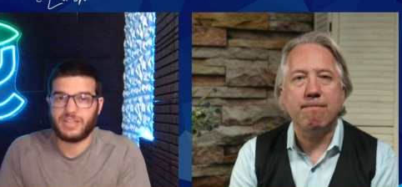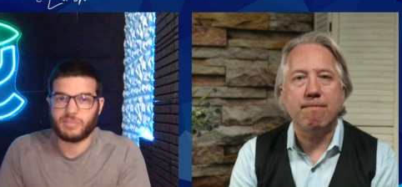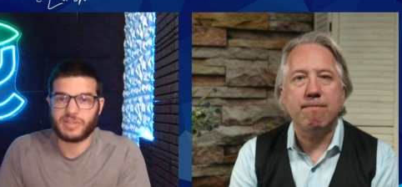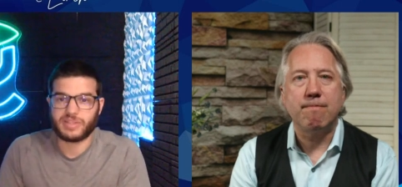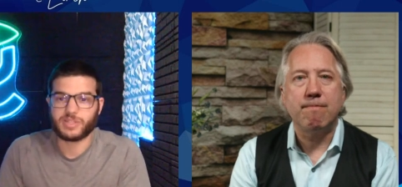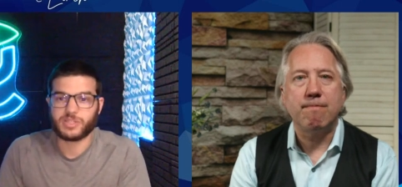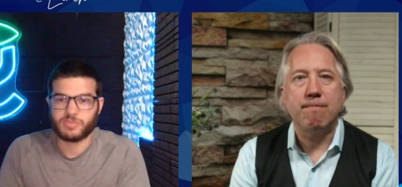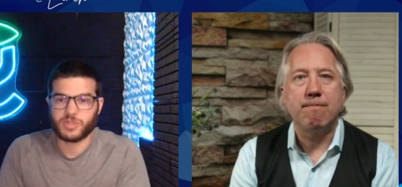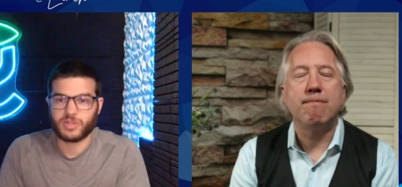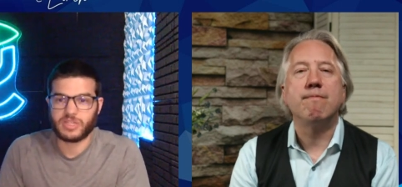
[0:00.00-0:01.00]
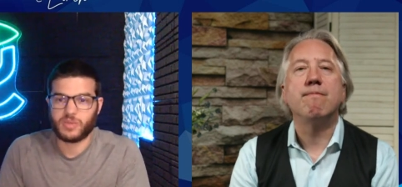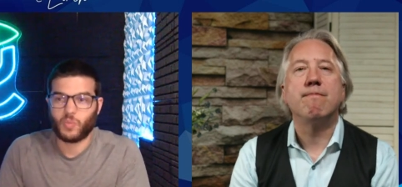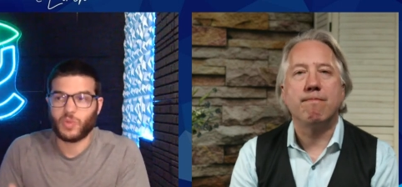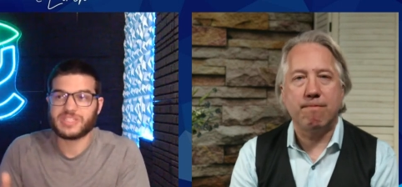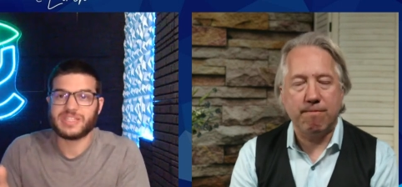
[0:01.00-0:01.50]
Speaker 1: in my leadership journey
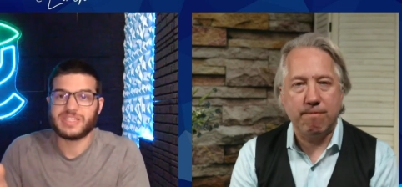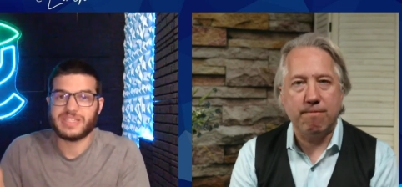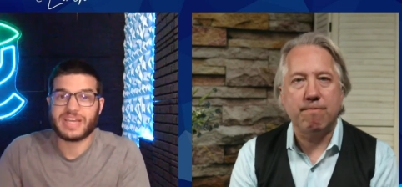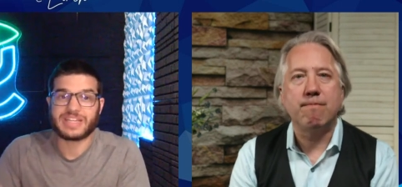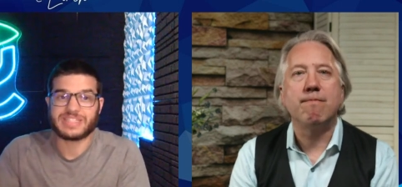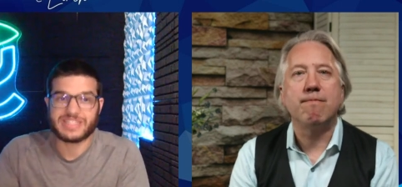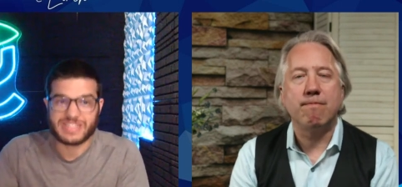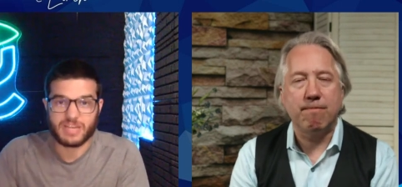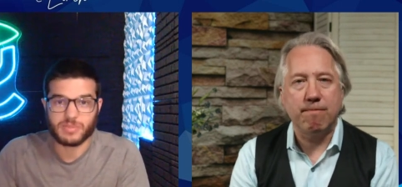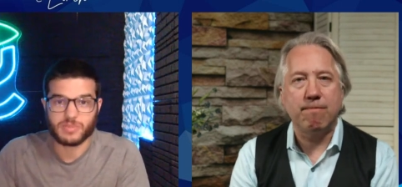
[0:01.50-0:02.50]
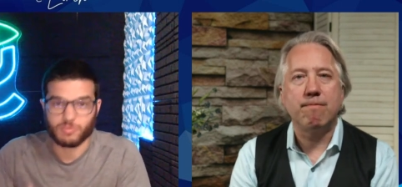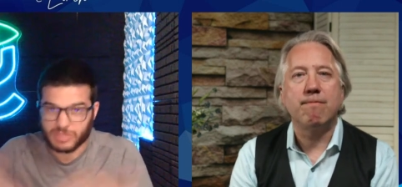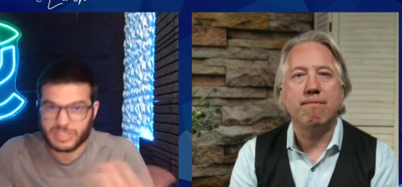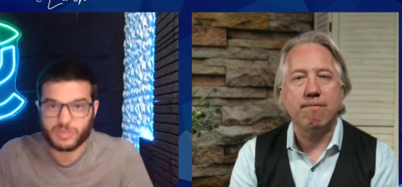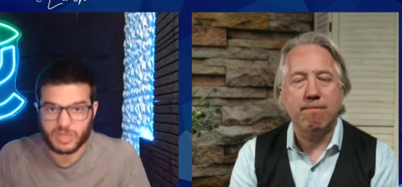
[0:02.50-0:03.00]
and what's the next step is
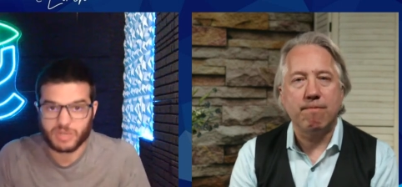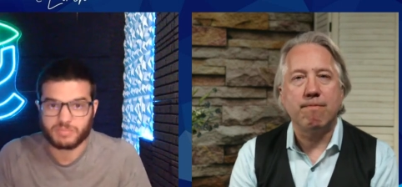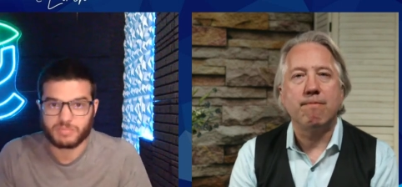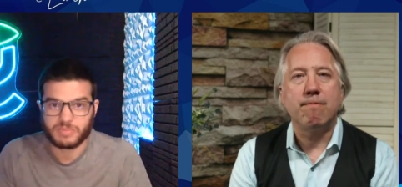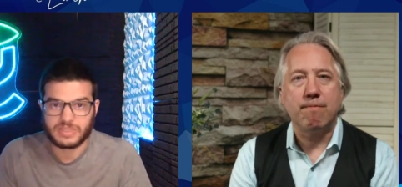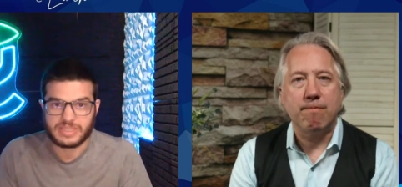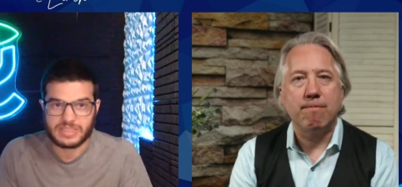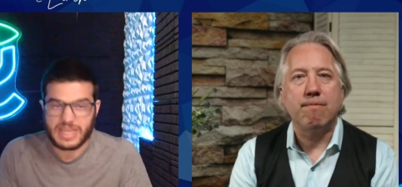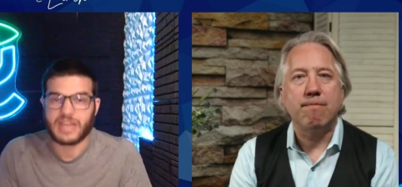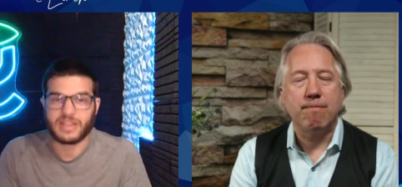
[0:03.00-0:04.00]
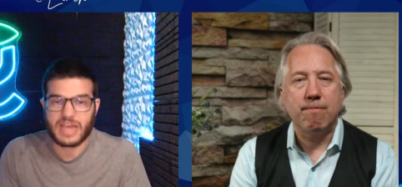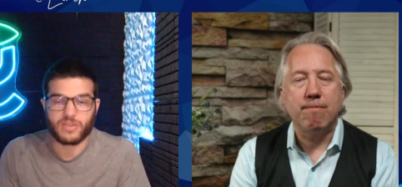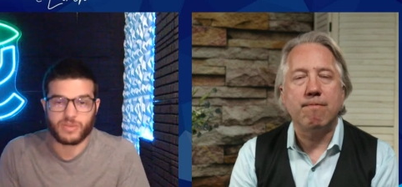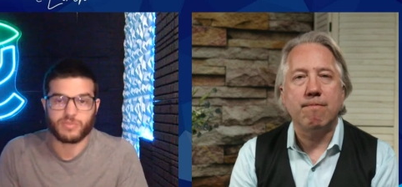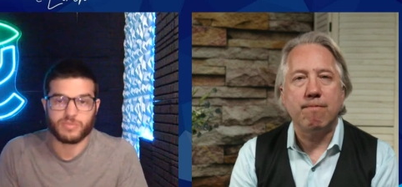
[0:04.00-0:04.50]
really what I'm ga-
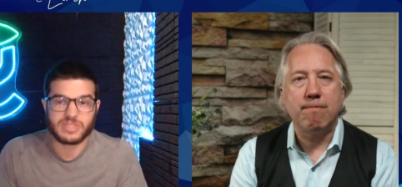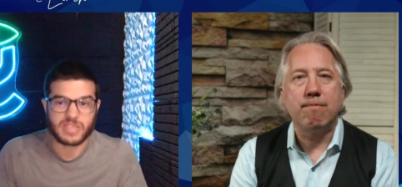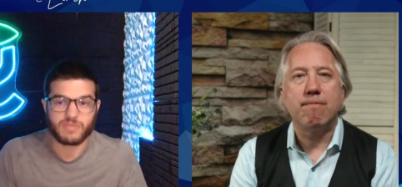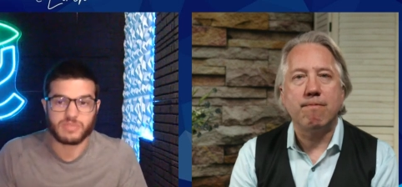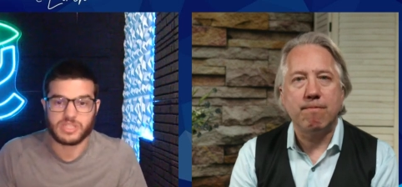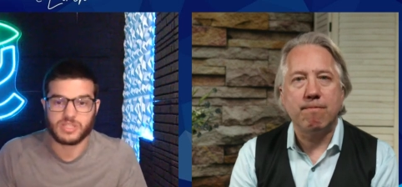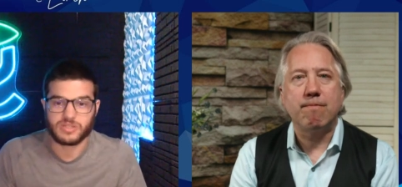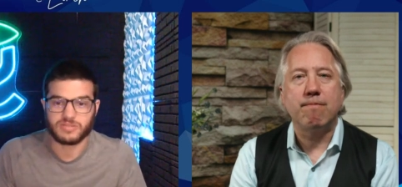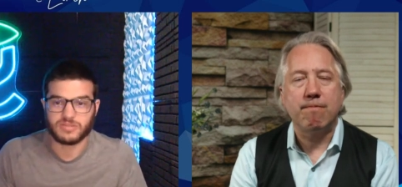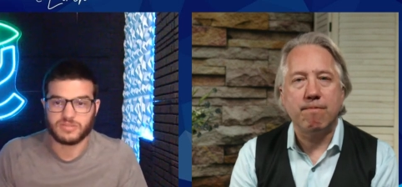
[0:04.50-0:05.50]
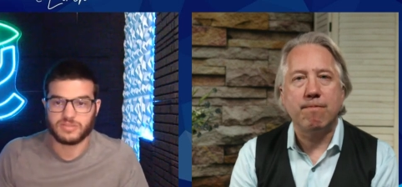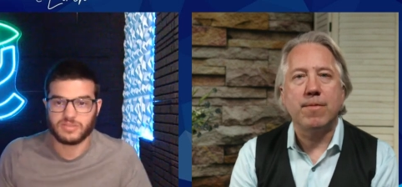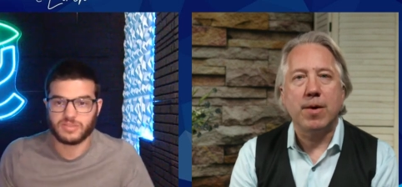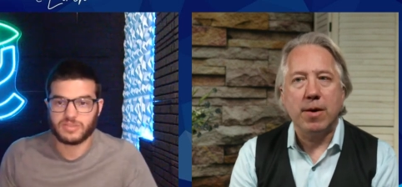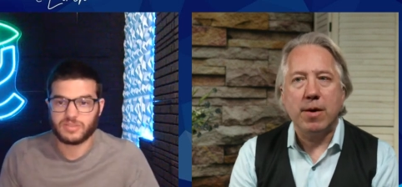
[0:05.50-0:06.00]
gathering from this conversation.
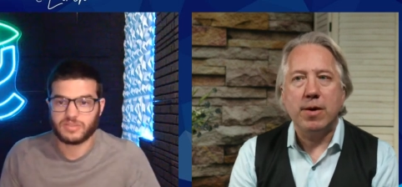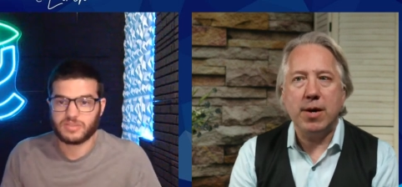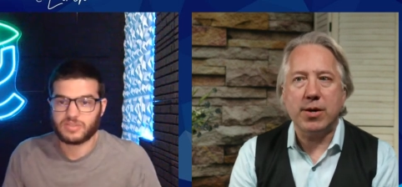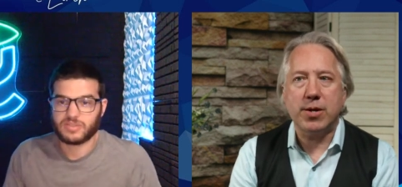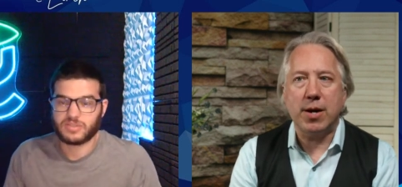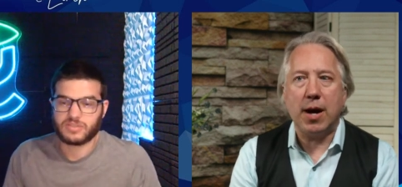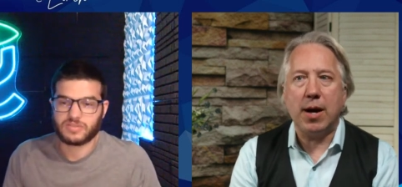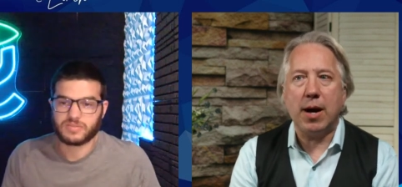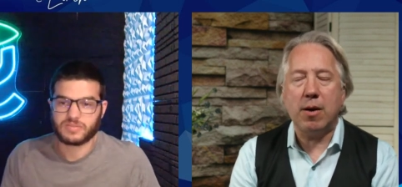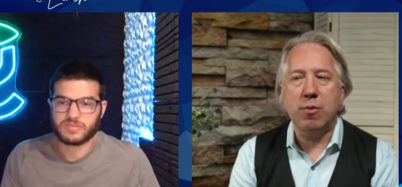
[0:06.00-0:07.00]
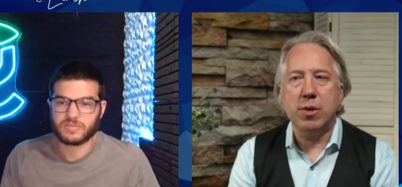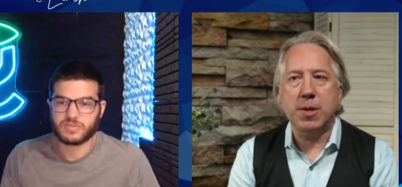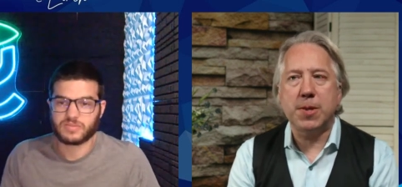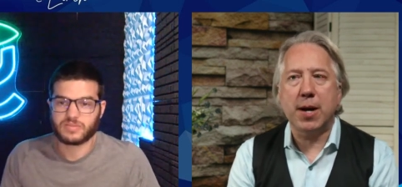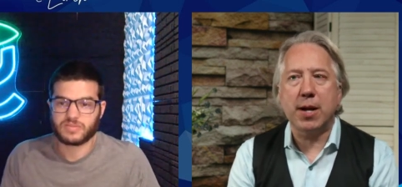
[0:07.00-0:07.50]
Speaker 2: Yes, I, I really
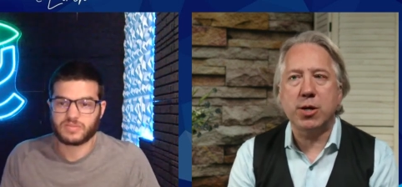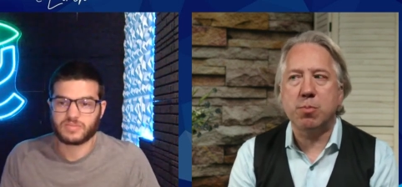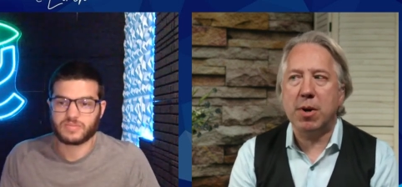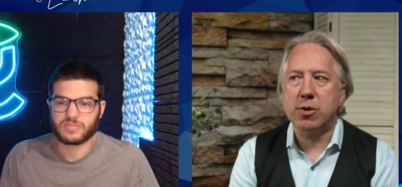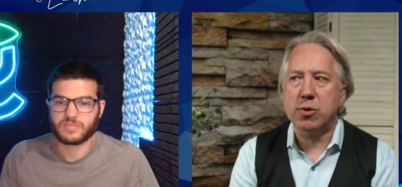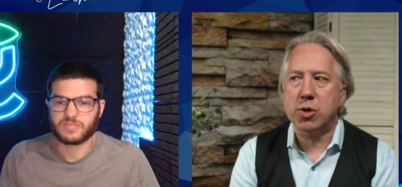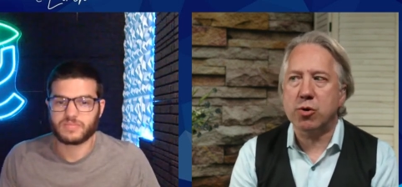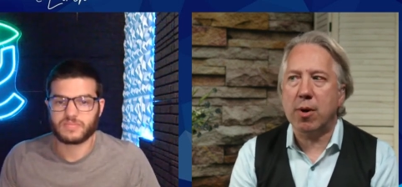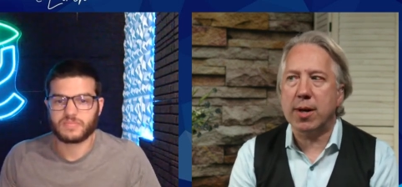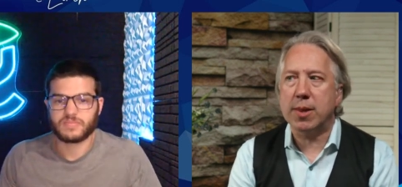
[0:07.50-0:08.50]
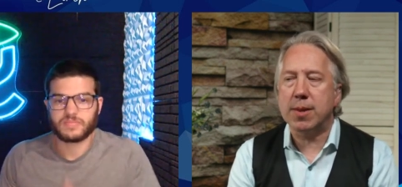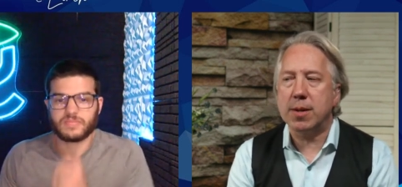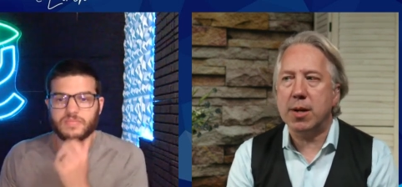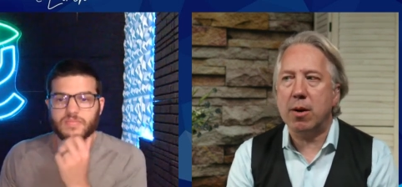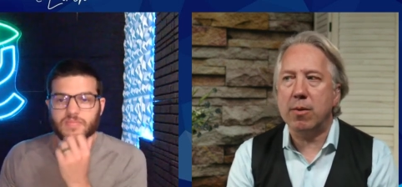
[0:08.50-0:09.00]
think it is. Mental strength, you
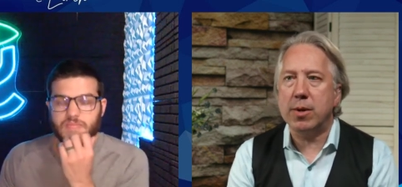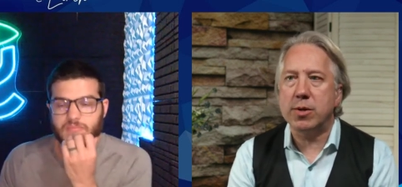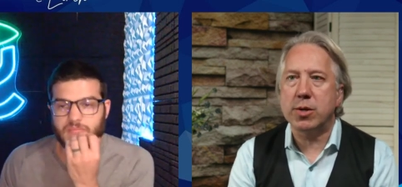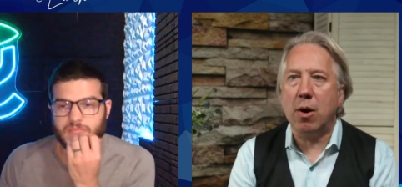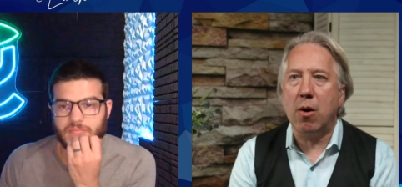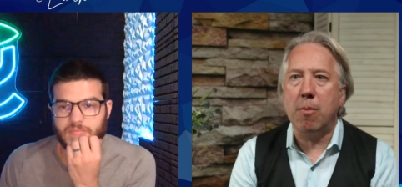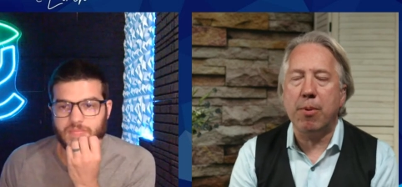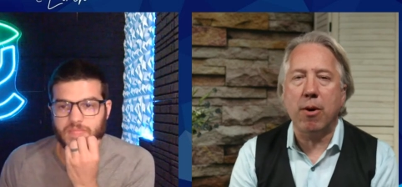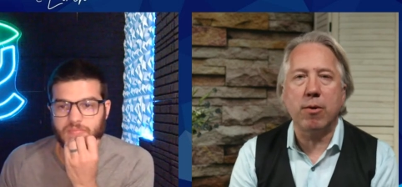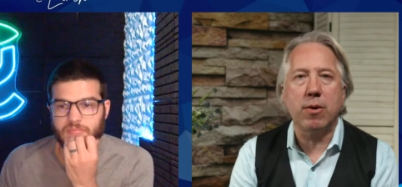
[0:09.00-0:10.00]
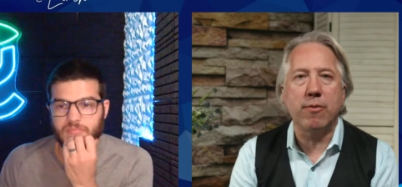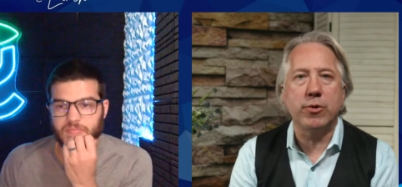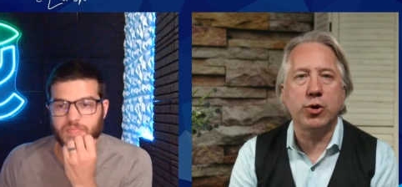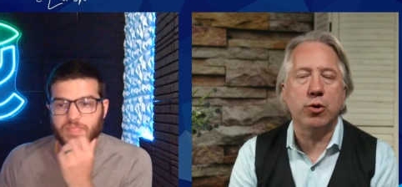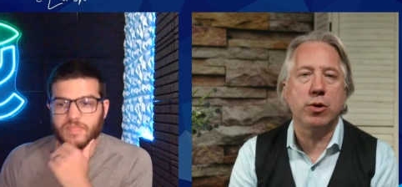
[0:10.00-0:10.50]
know, is all part of a
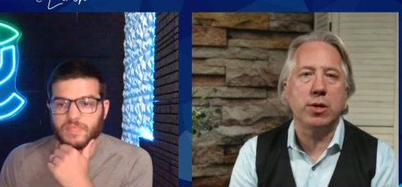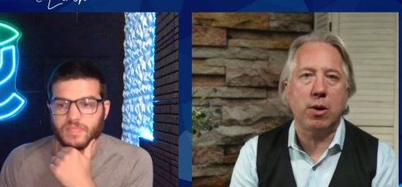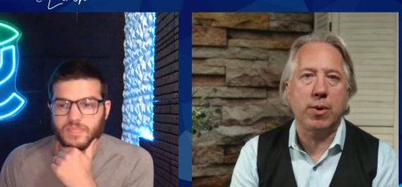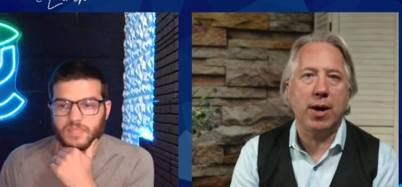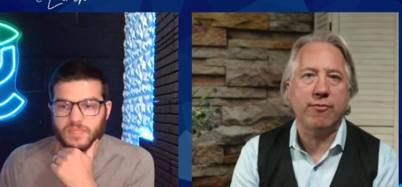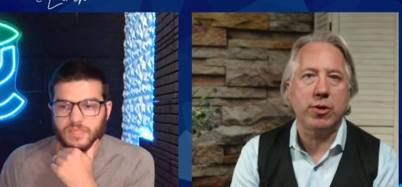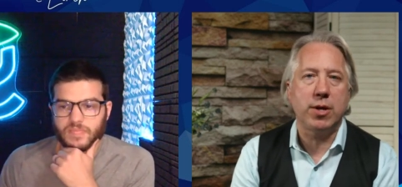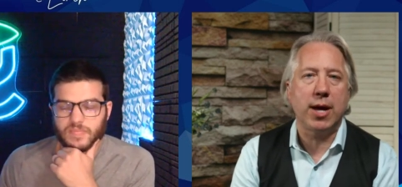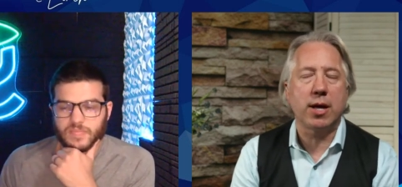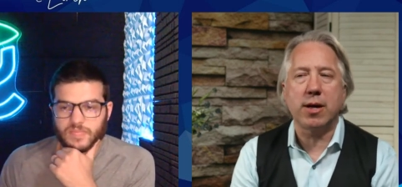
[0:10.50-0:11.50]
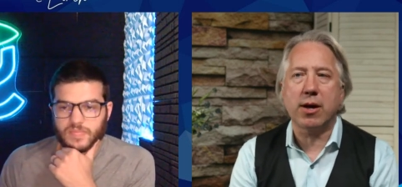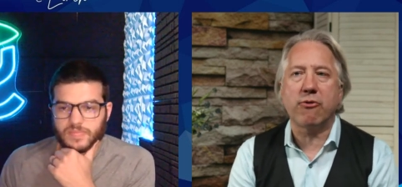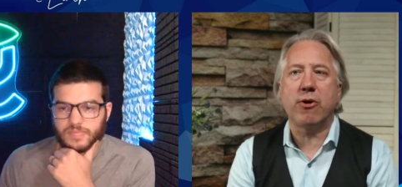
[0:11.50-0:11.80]
journey that we have to take. And like I said